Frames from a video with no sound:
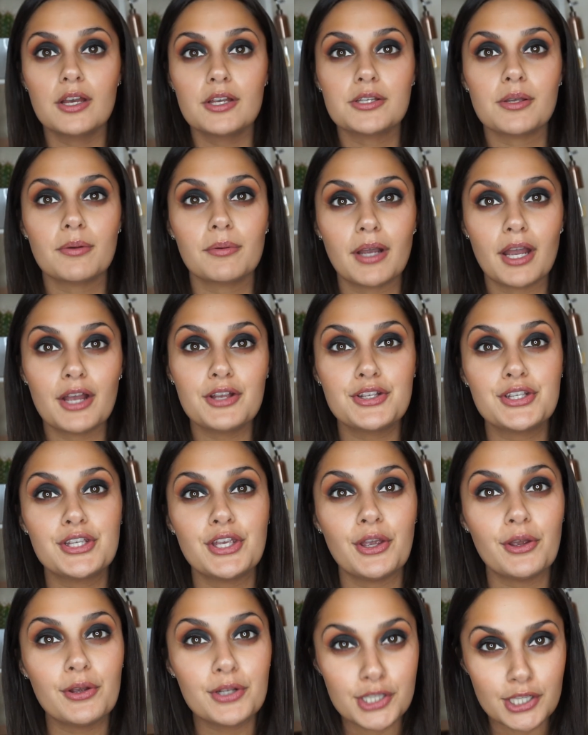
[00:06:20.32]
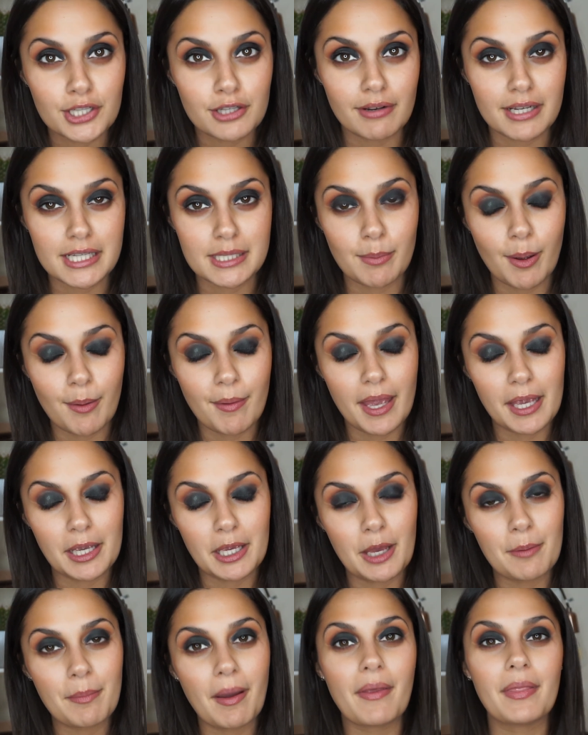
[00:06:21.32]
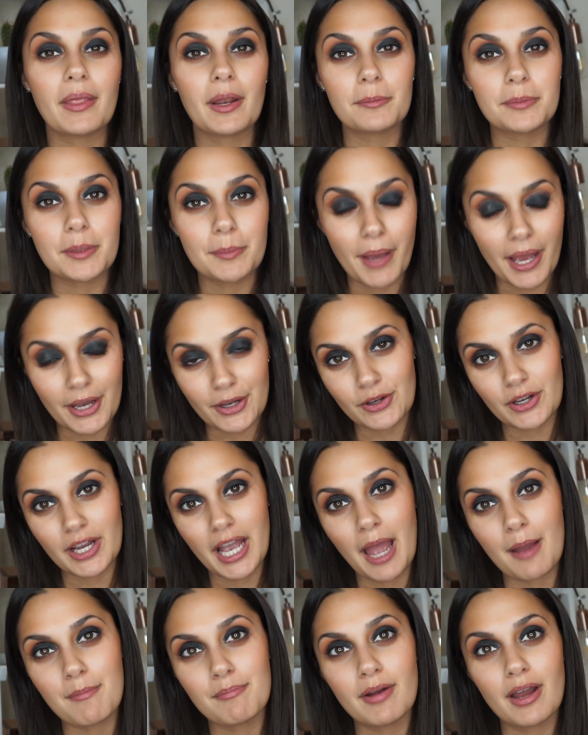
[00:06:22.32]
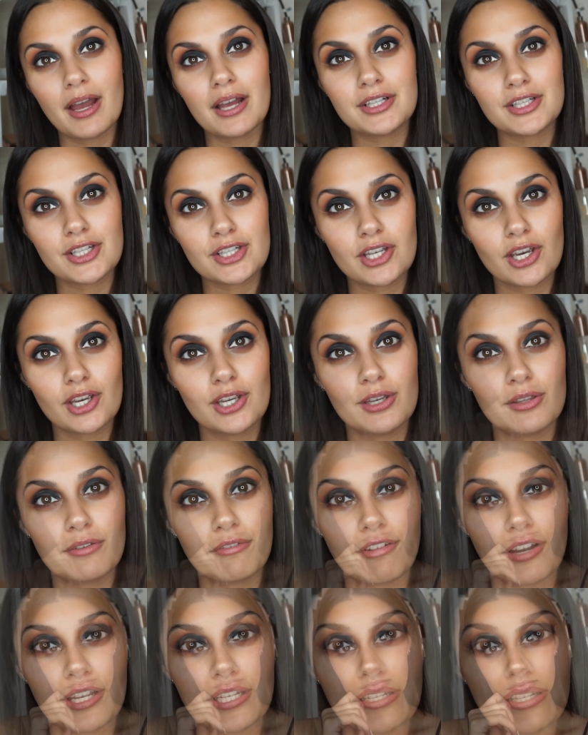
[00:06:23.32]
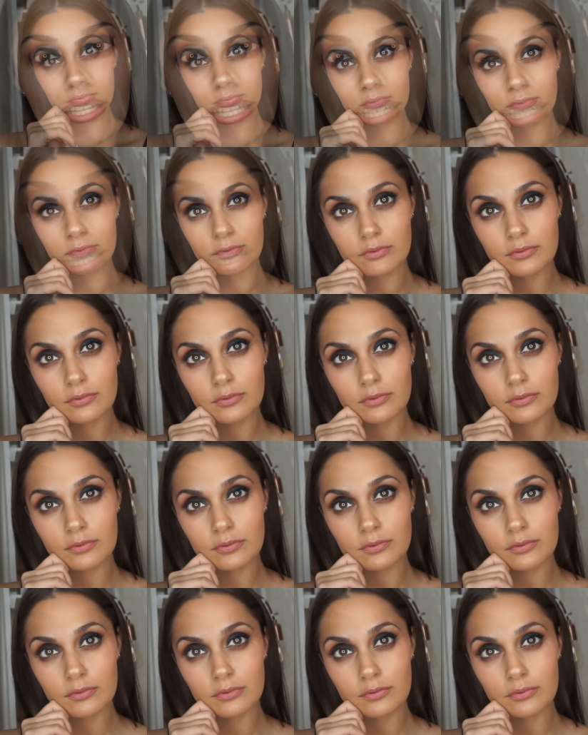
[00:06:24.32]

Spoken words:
So I'm going to do the rest of my makeup and then I'll be back on camera to show you the final look.